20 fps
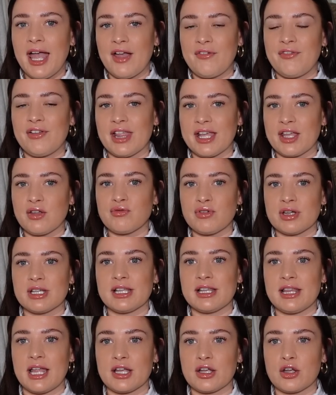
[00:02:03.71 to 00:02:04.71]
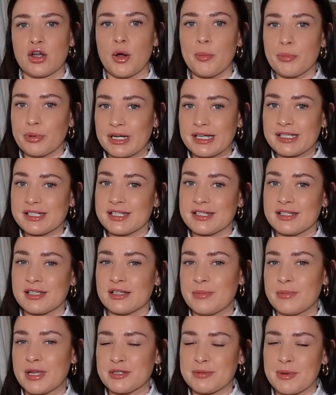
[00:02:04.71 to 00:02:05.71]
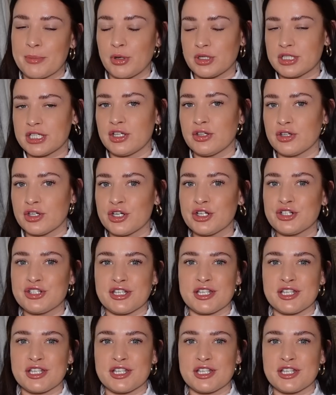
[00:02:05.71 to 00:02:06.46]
I feel like it really like compresses makes my body look good.